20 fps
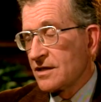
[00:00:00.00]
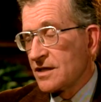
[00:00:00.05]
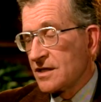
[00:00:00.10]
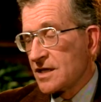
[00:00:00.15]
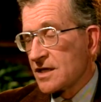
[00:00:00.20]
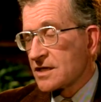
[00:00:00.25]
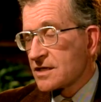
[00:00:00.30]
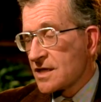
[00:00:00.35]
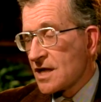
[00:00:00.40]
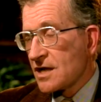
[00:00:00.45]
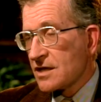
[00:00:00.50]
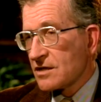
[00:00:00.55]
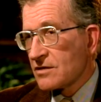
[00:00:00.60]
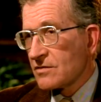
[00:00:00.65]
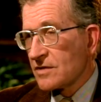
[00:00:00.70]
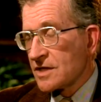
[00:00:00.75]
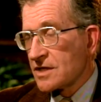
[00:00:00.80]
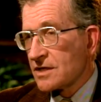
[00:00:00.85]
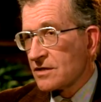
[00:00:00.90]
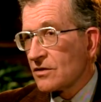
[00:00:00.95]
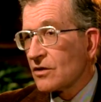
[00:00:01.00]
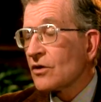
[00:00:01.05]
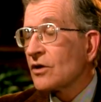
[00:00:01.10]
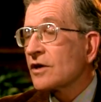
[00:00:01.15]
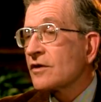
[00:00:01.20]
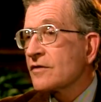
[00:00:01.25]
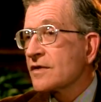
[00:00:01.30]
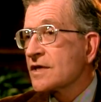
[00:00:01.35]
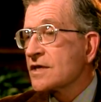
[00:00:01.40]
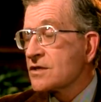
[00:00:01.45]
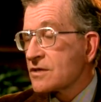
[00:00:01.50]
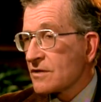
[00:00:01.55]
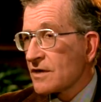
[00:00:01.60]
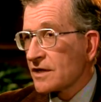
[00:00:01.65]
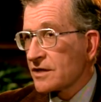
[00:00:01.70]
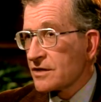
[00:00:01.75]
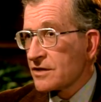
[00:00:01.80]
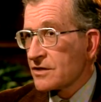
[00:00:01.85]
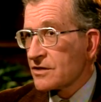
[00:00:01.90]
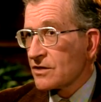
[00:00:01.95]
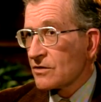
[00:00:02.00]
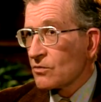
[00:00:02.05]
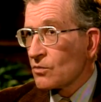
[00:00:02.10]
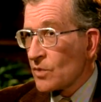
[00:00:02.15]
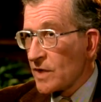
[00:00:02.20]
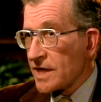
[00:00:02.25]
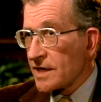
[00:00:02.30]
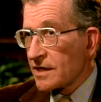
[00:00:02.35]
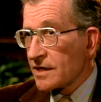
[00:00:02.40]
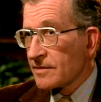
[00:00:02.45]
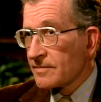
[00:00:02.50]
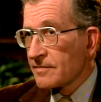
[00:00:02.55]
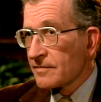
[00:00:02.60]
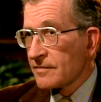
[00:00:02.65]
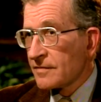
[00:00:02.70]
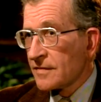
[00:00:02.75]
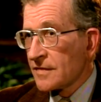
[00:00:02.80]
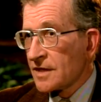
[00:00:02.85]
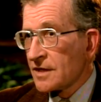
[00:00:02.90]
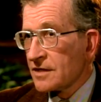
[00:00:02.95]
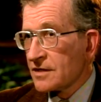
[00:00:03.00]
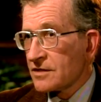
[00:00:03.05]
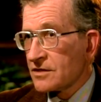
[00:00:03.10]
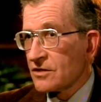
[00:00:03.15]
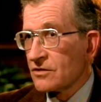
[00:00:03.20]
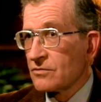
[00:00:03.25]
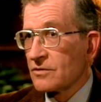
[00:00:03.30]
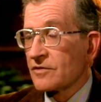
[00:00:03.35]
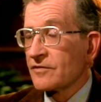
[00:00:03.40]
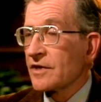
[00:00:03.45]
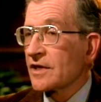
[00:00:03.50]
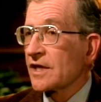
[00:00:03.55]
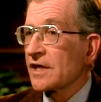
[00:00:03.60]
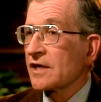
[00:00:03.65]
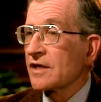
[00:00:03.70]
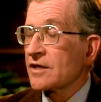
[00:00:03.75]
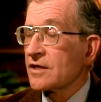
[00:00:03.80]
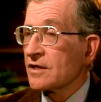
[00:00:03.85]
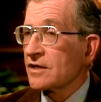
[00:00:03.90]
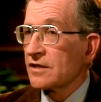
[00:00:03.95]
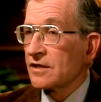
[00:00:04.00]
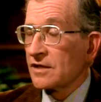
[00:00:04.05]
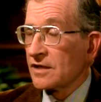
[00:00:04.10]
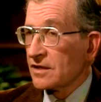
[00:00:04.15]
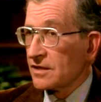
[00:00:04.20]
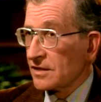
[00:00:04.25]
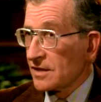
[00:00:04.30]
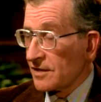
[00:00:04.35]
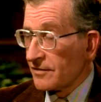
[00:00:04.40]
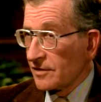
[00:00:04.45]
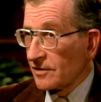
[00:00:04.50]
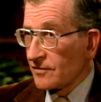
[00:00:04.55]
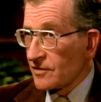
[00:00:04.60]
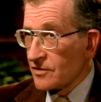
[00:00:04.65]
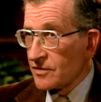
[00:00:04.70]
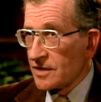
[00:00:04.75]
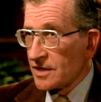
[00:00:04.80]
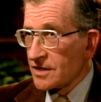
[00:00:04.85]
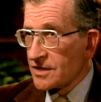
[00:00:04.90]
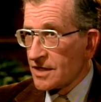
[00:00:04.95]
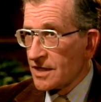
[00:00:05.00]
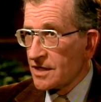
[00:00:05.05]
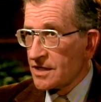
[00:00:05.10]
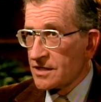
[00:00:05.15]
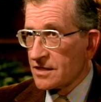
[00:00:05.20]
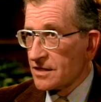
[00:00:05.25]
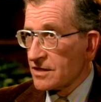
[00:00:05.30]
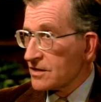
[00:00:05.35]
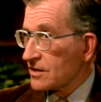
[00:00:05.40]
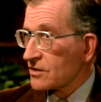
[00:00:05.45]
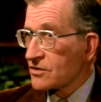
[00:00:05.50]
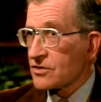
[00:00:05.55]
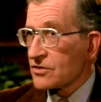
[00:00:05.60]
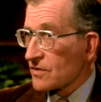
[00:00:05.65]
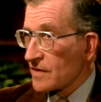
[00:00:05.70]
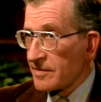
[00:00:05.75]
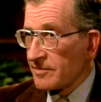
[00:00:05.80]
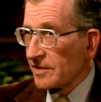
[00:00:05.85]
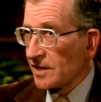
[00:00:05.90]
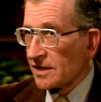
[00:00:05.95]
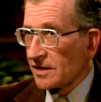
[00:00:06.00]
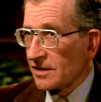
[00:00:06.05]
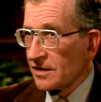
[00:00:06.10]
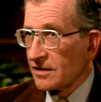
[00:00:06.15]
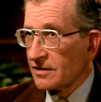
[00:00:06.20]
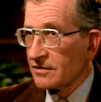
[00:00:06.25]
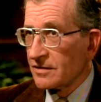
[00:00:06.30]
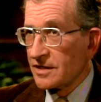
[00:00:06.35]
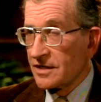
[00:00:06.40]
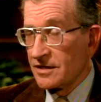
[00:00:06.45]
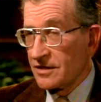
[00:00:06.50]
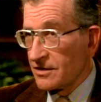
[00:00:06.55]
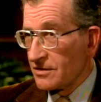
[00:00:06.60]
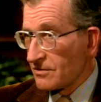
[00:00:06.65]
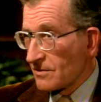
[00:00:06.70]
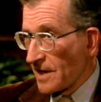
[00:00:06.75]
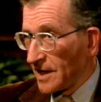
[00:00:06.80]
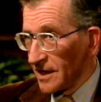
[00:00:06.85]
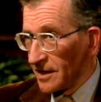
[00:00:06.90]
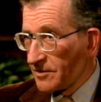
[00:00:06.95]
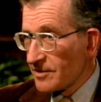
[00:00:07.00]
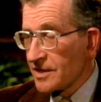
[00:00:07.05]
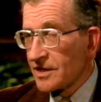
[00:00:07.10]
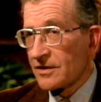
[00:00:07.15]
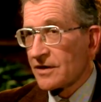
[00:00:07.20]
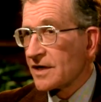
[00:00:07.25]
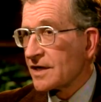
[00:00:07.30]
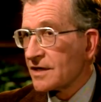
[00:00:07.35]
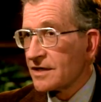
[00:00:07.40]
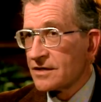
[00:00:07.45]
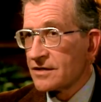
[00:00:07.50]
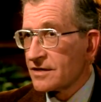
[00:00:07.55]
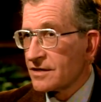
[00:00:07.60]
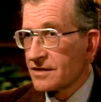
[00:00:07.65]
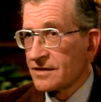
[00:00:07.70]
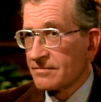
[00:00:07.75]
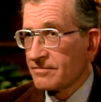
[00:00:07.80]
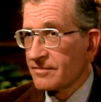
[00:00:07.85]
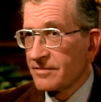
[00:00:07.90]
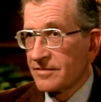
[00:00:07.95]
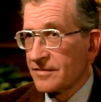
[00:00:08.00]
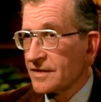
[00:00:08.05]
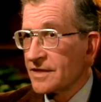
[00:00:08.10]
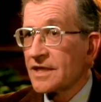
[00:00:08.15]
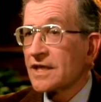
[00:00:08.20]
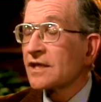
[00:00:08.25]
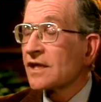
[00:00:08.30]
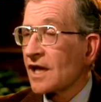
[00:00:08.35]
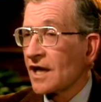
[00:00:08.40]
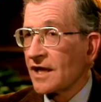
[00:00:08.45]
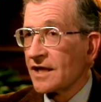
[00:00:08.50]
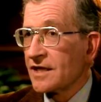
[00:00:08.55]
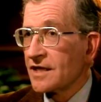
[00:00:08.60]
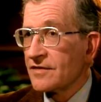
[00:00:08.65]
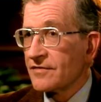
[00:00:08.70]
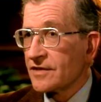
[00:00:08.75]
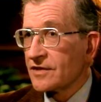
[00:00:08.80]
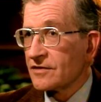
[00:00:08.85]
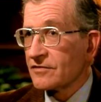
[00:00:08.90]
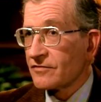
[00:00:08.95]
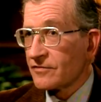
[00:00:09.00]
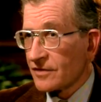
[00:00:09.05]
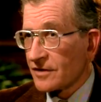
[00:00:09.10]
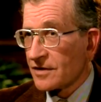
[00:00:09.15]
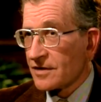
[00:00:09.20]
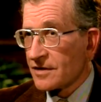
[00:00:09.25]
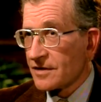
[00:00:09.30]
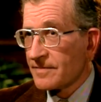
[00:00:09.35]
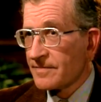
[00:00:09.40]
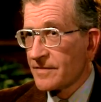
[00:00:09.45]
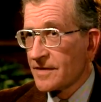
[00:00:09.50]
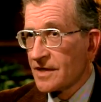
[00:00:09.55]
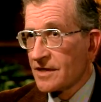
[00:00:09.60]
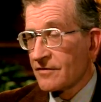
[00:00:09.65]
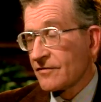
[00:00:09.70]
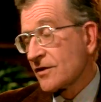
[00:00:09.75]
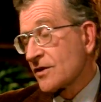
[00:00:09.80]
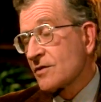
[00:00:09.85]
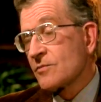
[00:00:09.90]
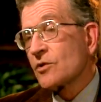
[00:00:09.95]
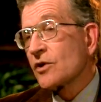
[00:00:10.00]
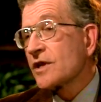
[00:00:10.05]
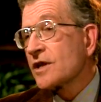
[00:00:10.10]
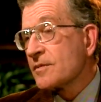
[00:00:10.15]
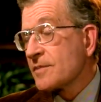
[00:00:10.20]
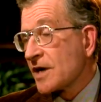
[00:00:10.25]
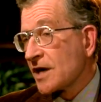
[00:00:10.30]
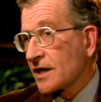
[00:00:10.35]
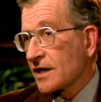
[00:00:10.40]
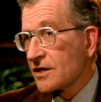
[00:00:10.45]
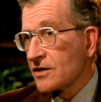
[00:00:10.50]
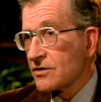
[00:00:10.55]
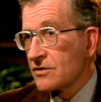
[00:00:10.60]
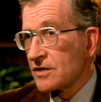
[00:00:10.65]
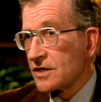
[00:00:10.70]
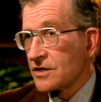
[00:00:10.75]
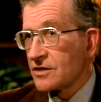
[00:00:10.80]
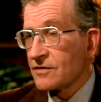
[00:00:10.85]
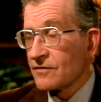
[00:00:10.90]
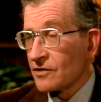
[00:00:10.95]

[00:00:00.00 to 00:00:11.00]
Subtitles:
extent to which all of these structures are weak. So the level of unionization is extremely low, and under the Reagan period has declined even further. Furthermore, the American unions have